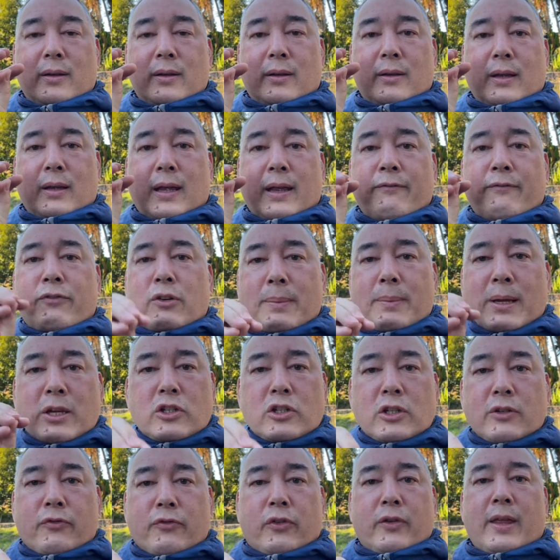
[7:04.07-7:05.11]

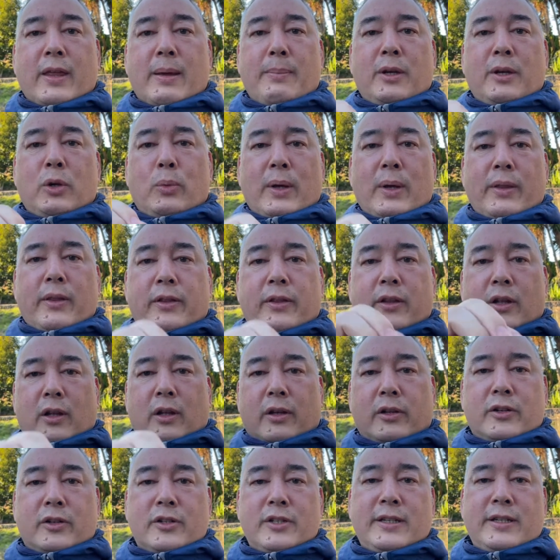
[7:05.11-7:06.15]
information for them in a way that they'll
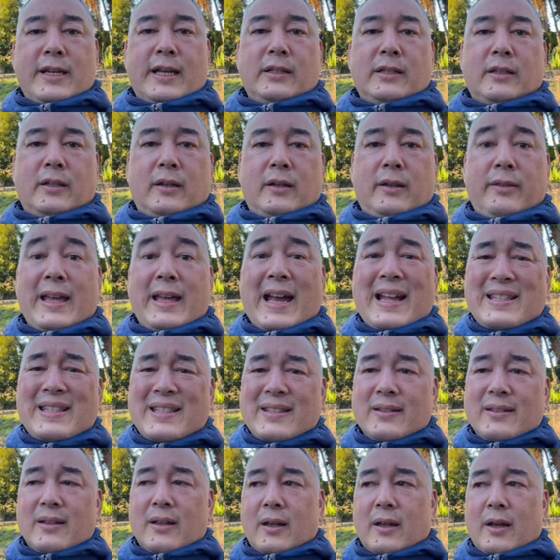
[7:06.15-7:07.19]
understand it?
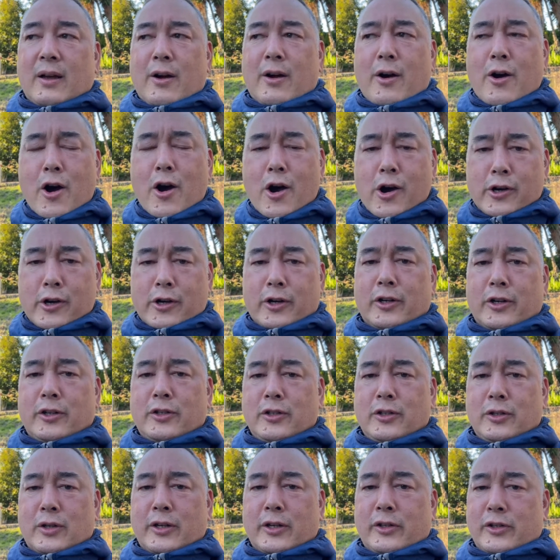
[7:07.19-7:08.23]
That's harder
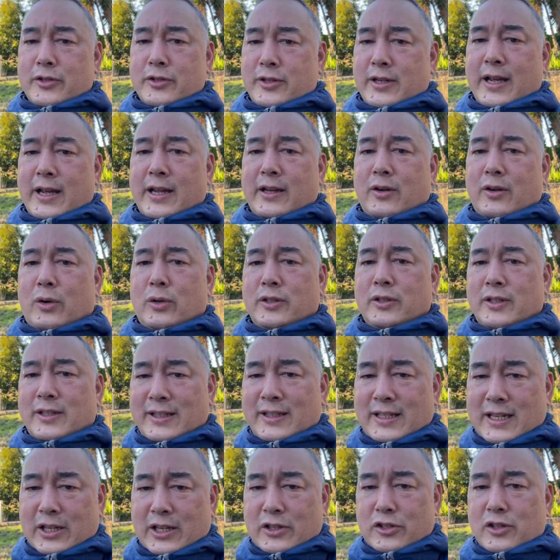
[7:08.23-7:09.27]
to understand or to
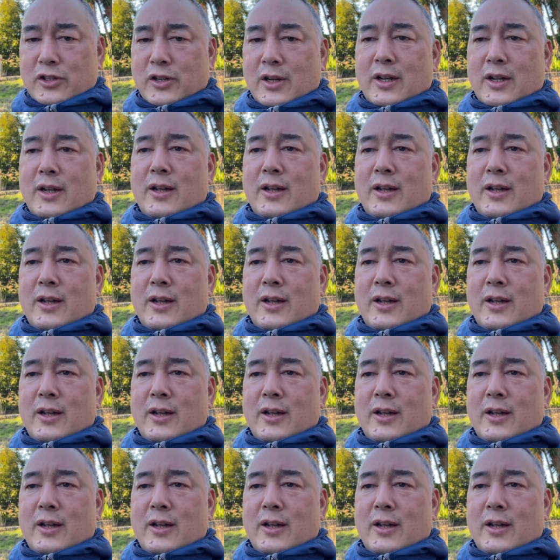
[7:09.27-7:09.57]
teach.